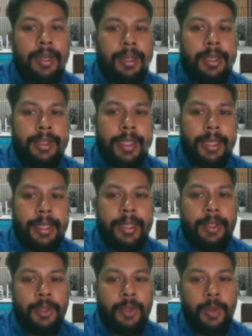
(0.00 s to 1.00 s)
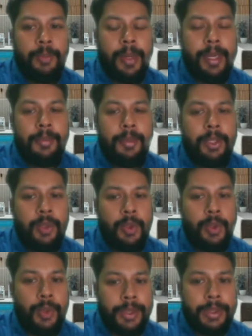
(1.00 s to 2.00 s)
is connected to pin number
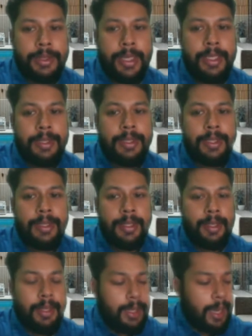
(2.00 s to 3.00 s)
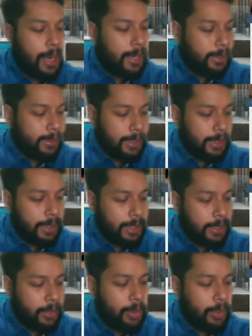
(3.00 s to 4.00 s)
2, 6, and it's connecting
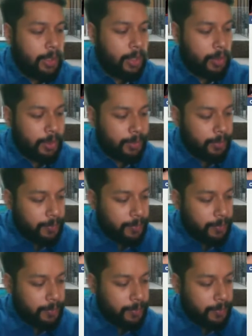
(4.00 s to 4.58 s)
it to the ground.